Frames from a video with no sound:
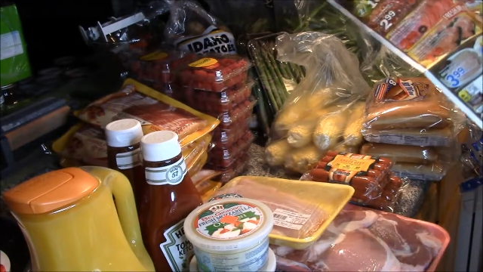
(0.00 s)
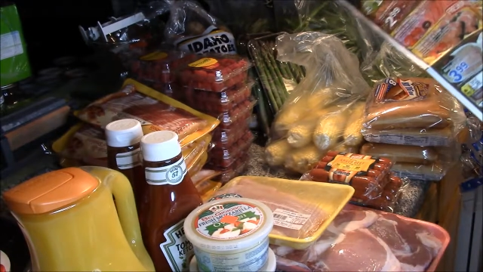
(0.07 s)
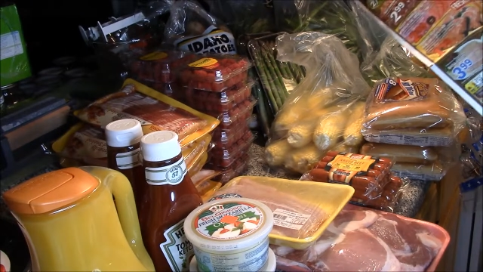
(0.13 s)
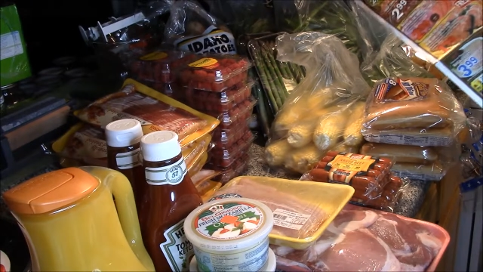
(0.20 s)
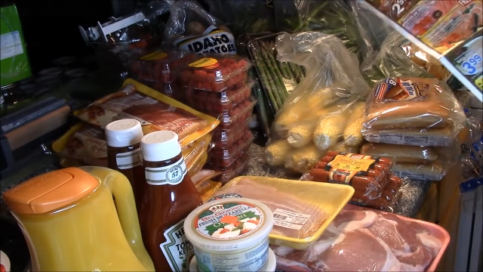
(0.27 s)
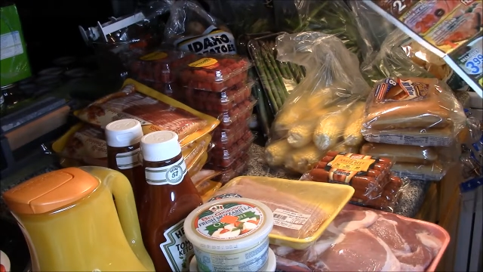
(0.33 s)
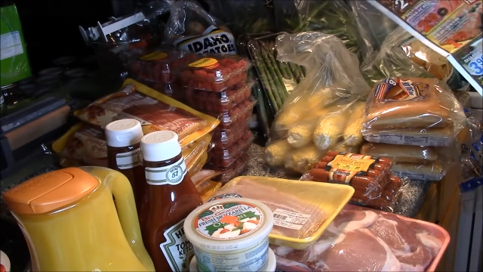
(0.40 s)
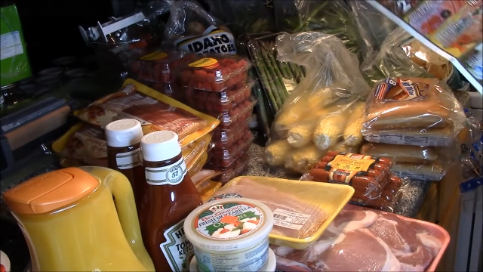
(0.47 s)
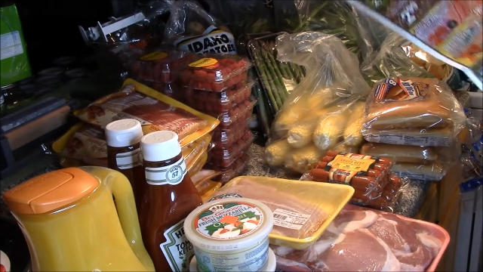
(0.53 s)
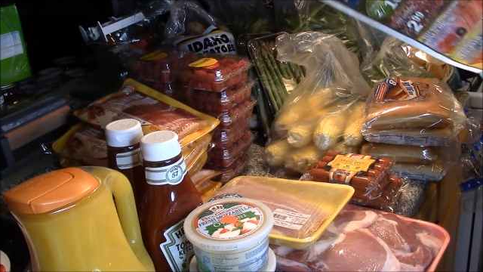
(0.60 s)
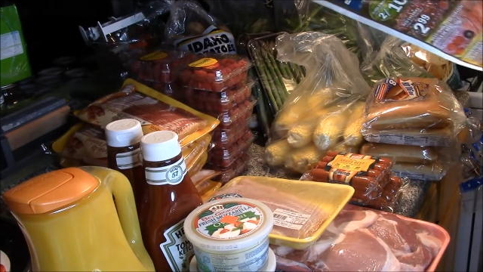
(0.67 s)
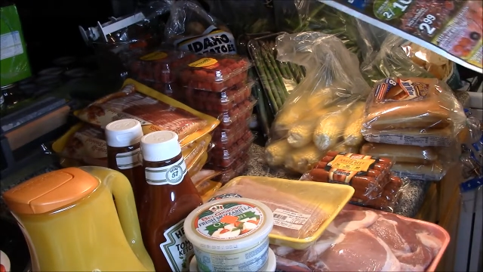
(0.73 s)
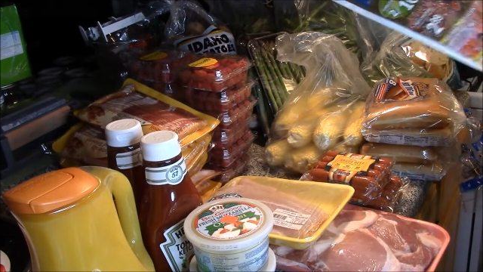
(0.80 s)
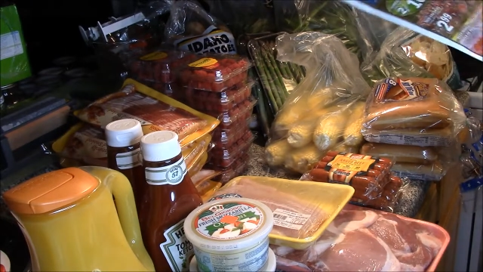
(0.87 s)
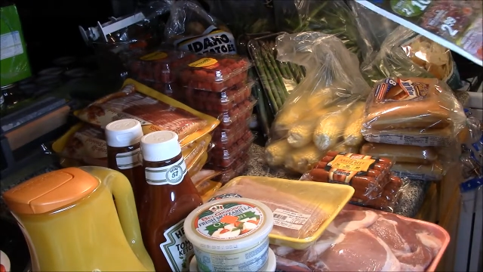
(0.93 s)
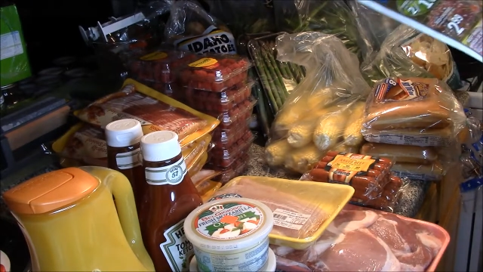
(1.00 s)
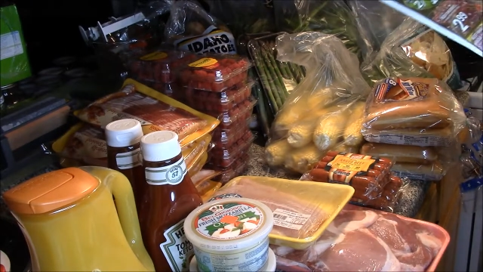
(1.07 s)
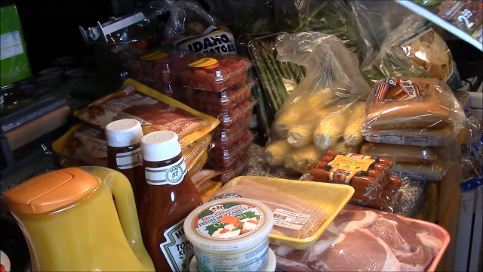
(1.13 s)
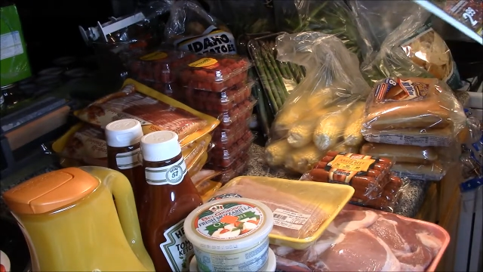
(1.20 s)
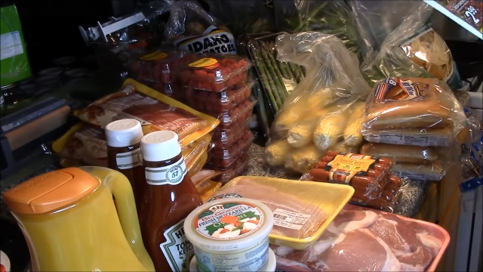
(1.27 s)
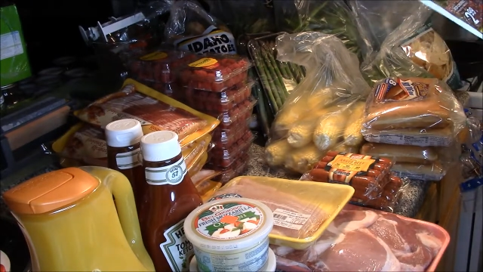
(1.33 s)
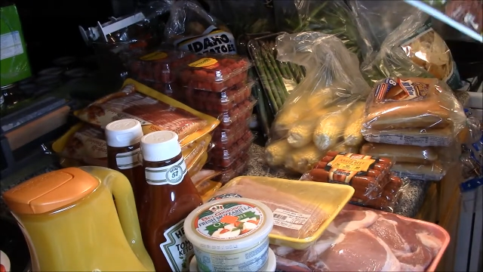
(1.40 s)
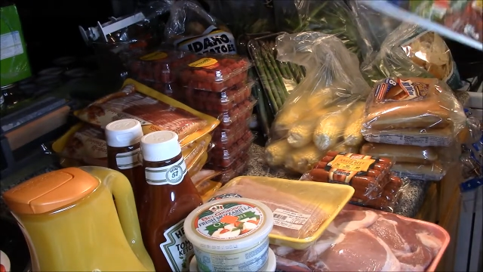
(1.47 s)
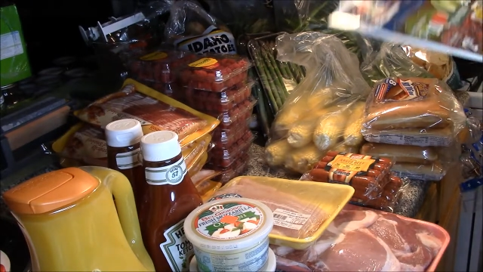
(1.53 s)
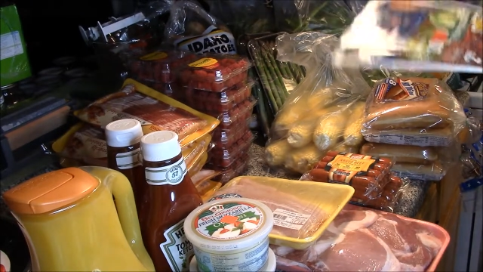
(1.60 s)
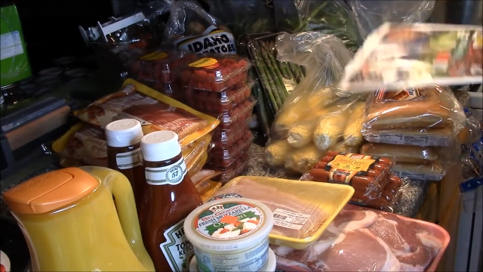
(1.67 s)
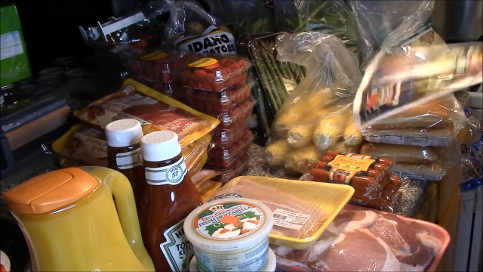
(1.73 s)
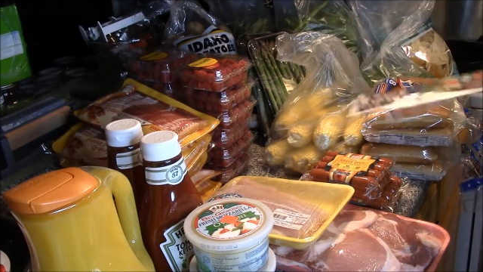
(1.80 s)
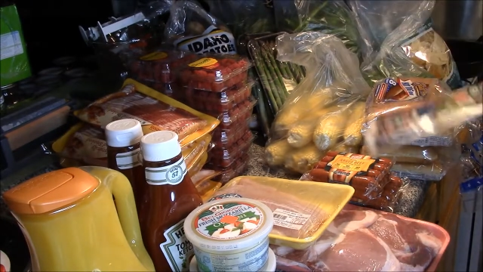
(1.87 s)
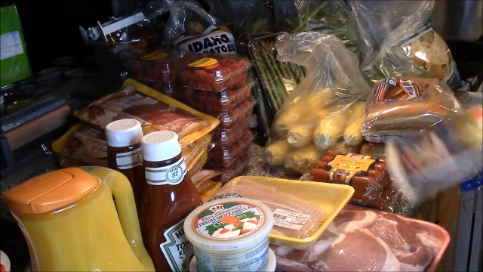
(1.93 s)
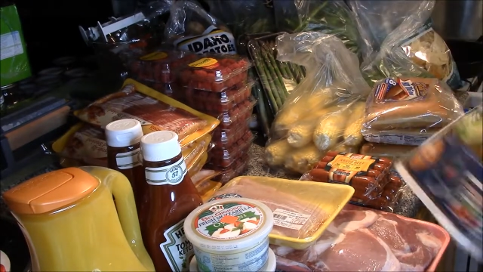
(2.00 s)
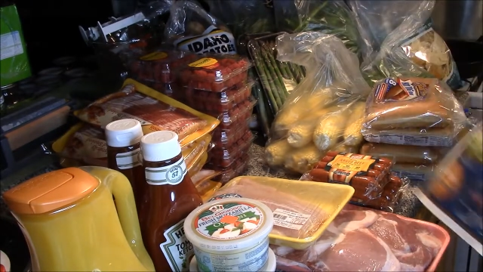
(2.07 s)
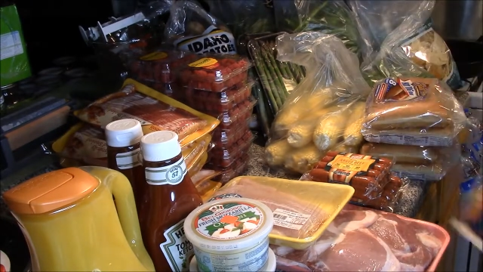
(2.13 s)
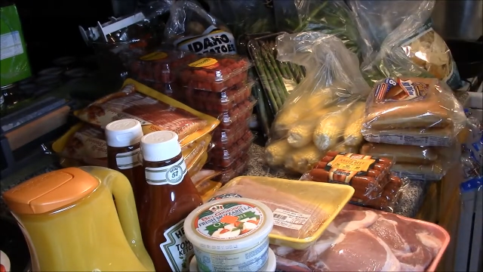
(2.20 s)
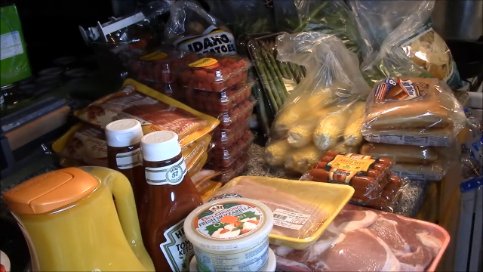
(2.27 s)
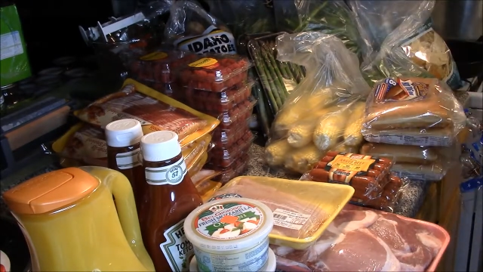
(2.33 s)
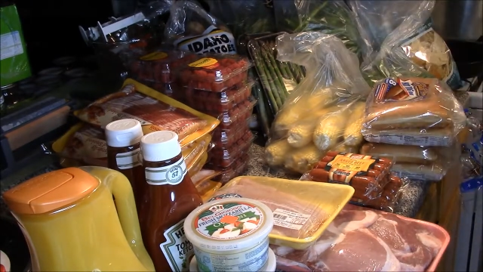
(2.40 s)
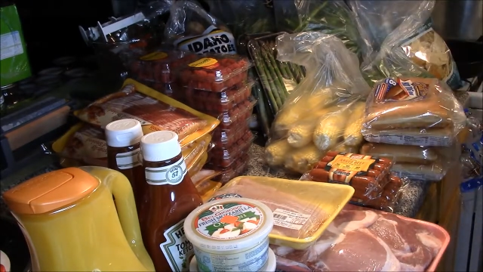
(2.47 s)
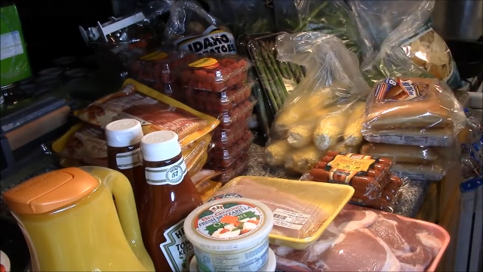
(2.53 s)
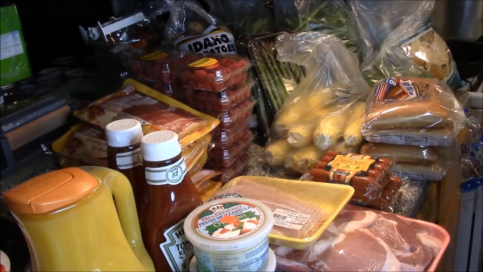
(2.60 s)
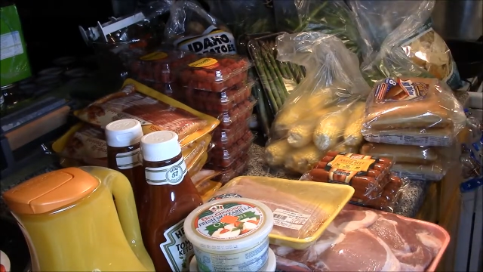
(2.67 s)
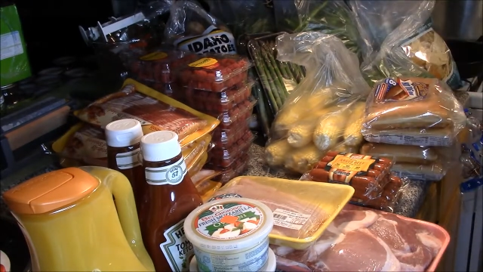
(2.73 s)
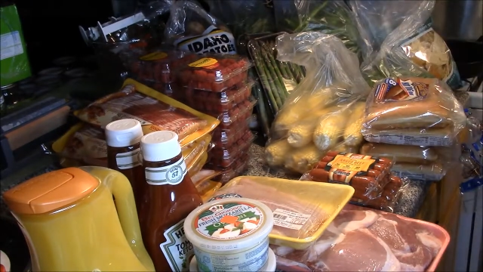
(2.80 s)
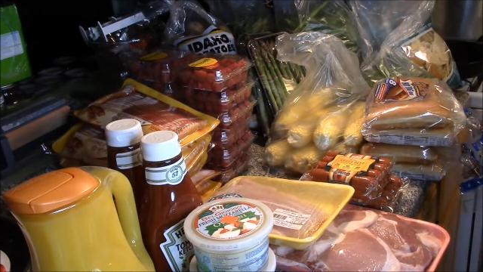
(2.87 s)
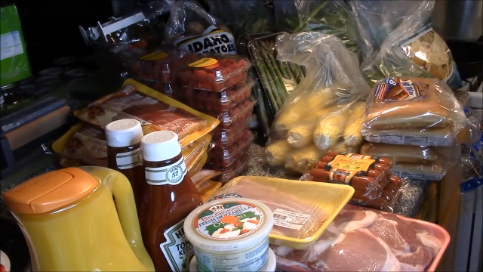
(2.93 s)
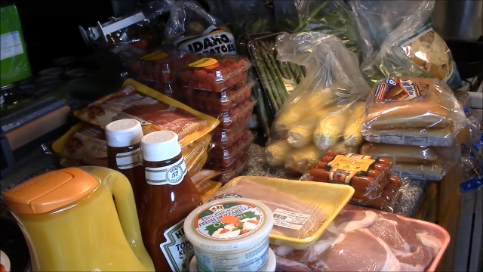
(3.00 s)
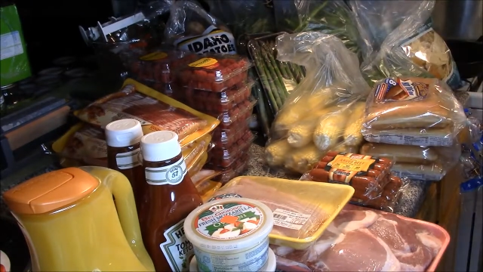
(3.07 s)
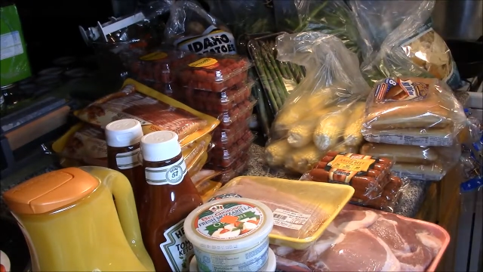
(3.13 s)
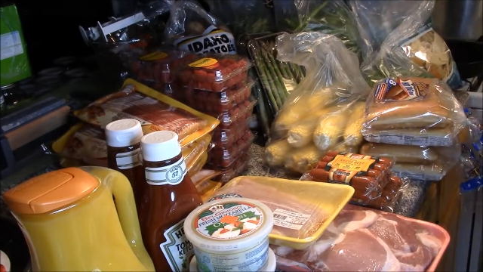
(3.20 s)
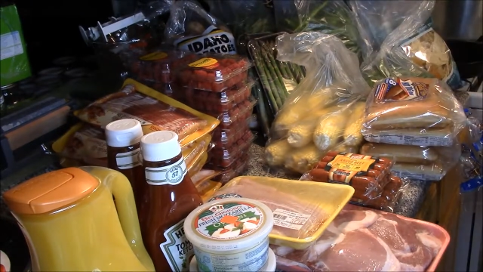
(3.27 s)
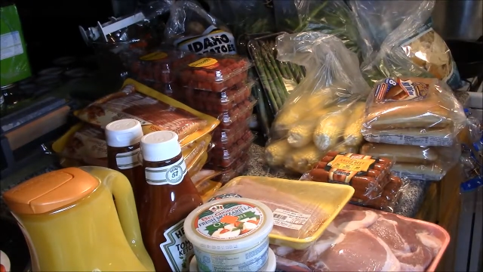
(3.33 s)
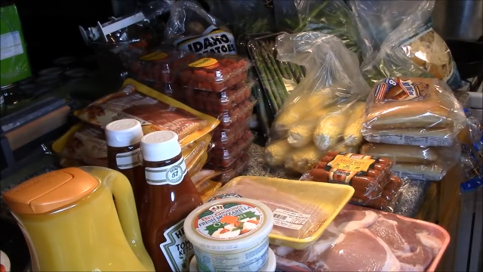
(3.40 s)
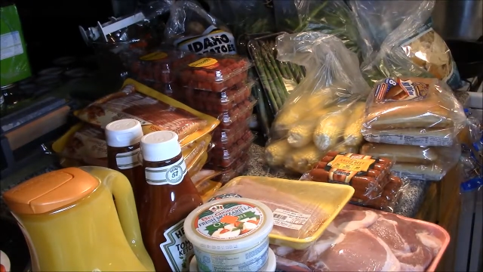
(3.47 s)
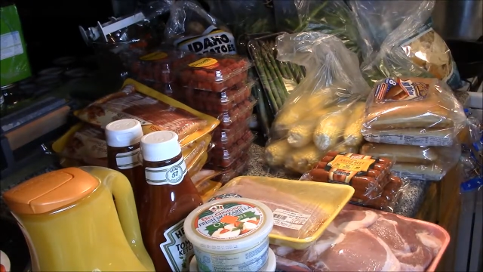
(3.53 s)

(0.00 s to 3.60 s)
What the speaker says: (no speaker visible)